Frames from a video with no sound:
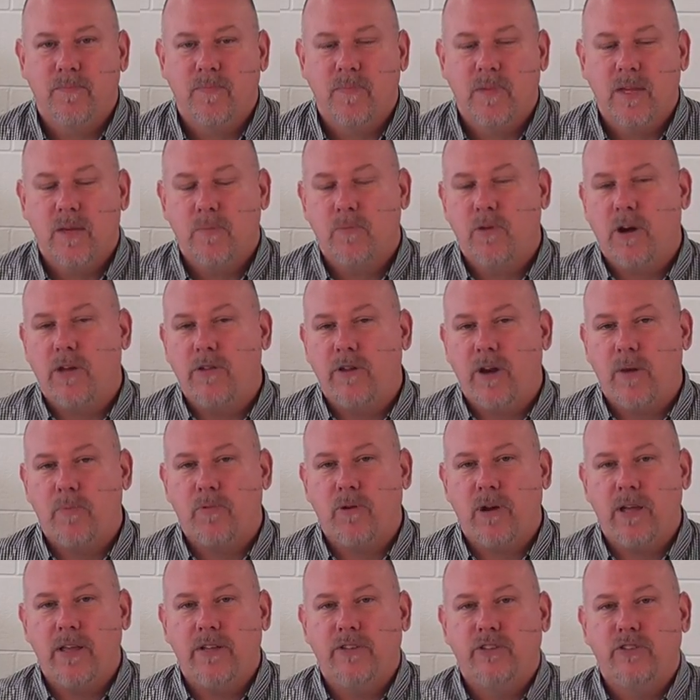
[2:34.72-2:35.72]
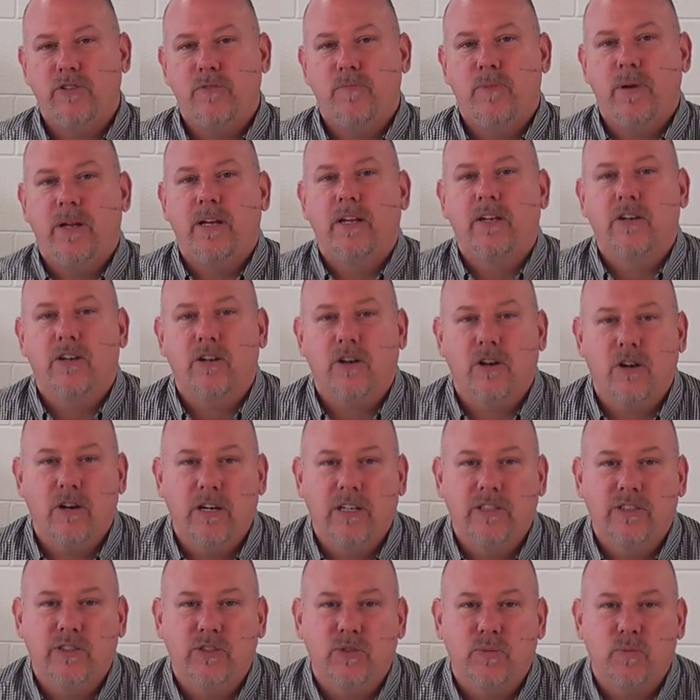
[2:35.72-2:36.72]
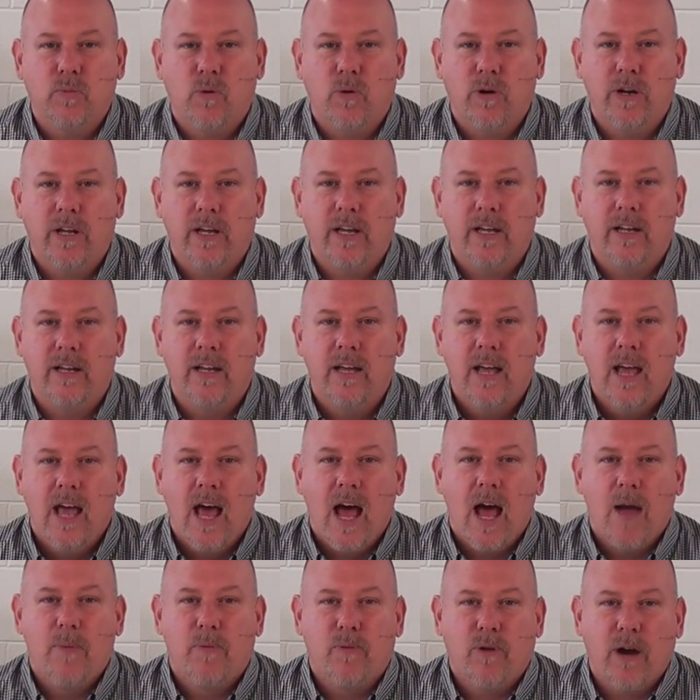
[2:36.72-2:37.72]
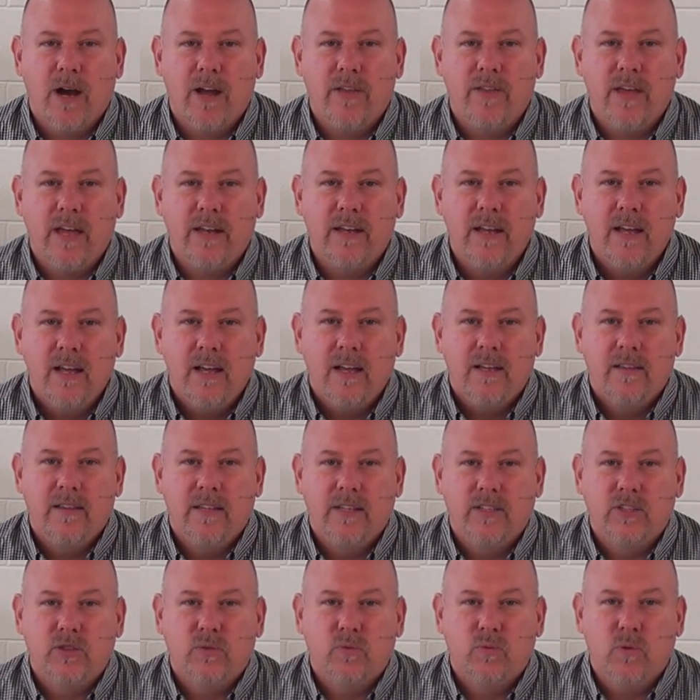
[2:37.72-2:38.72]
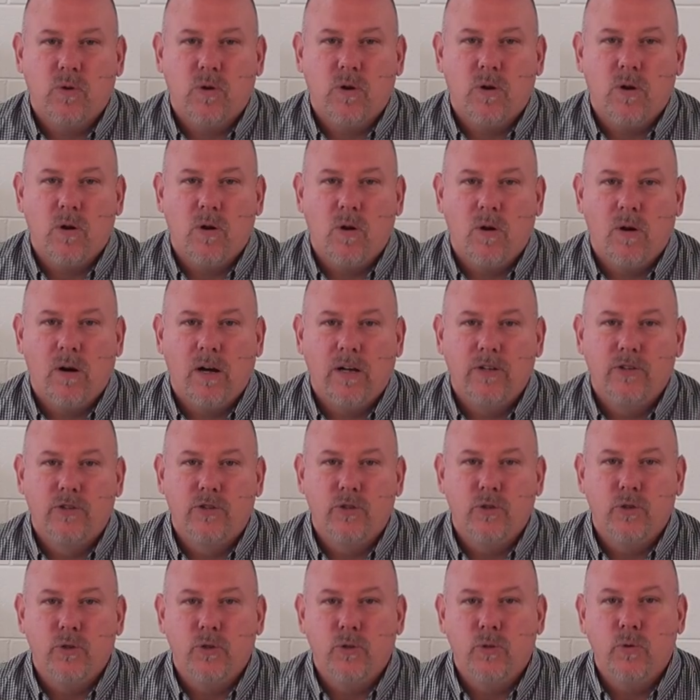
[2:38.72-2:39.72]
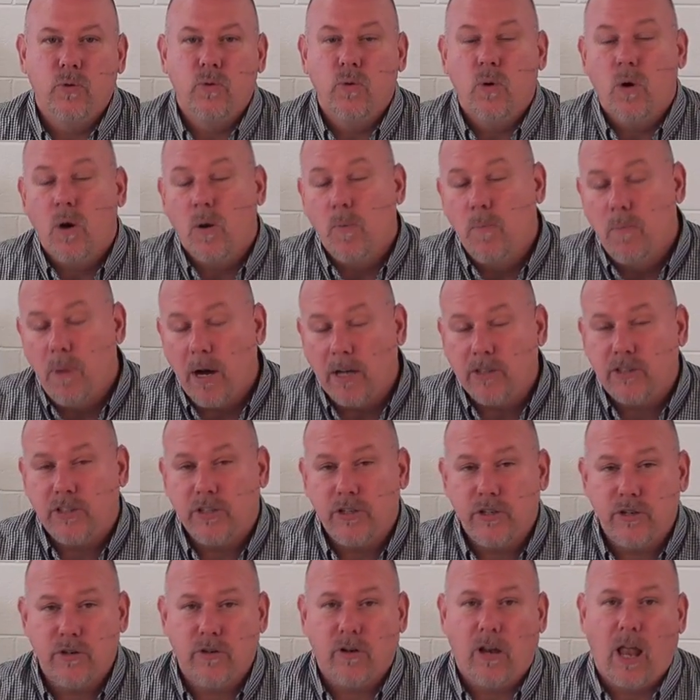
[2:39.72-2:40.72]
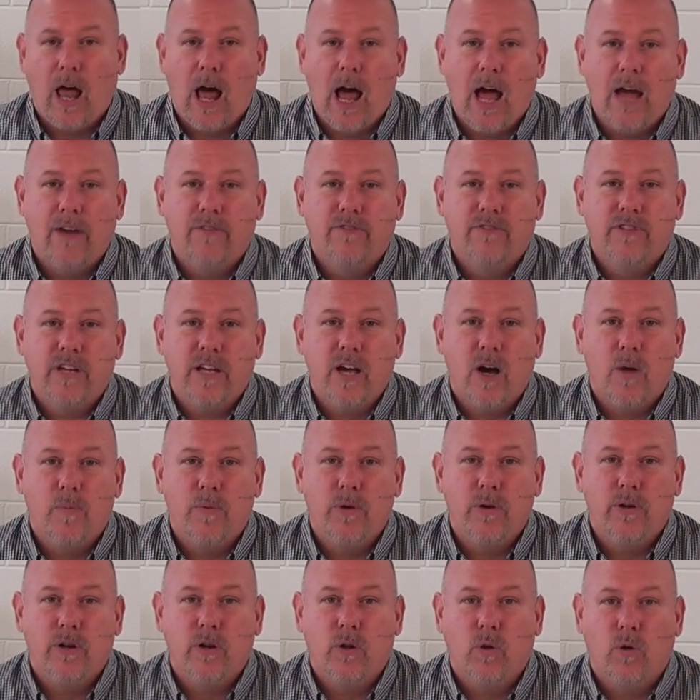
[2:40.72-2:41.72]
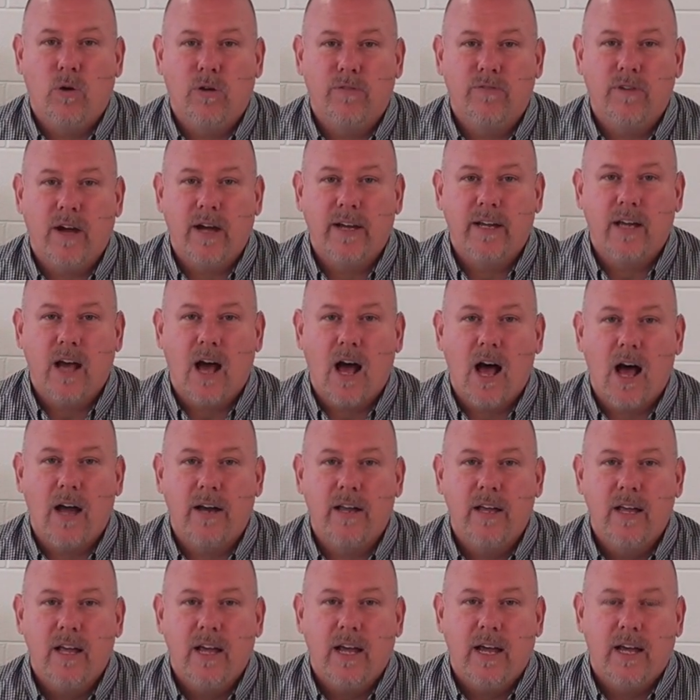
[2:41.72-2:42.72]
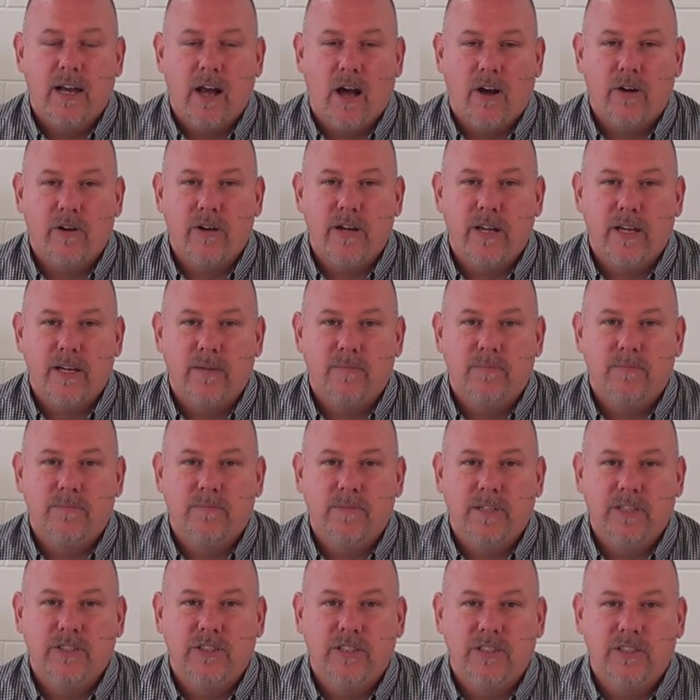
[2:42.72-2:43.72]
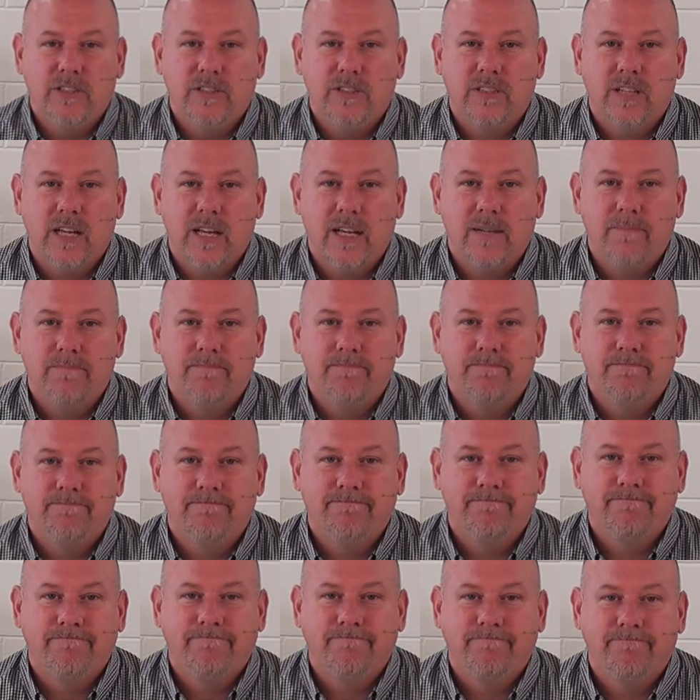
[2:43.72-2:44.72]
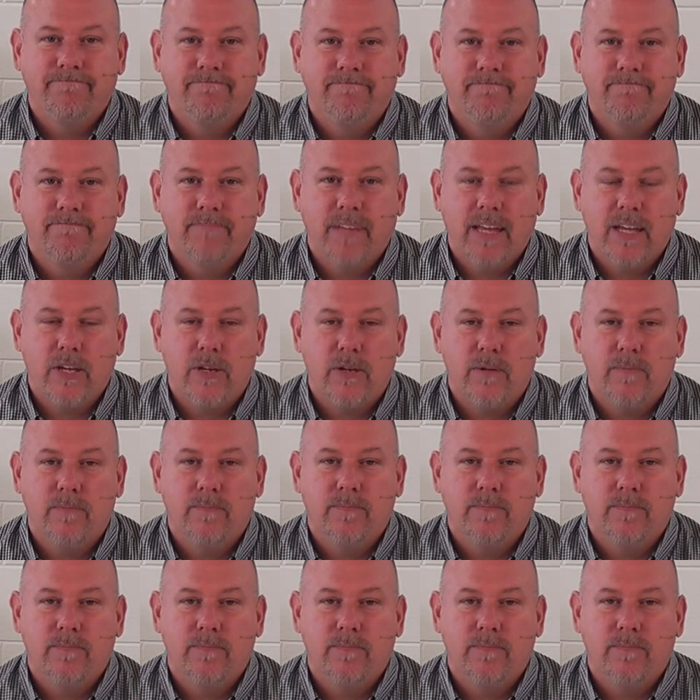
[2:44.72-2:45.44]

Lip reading: Brethren, I pray that you've been encouraged this morning, and I pray that this will do much in your life to help you to glorify God and honor Him. In Jesus' name, thank you.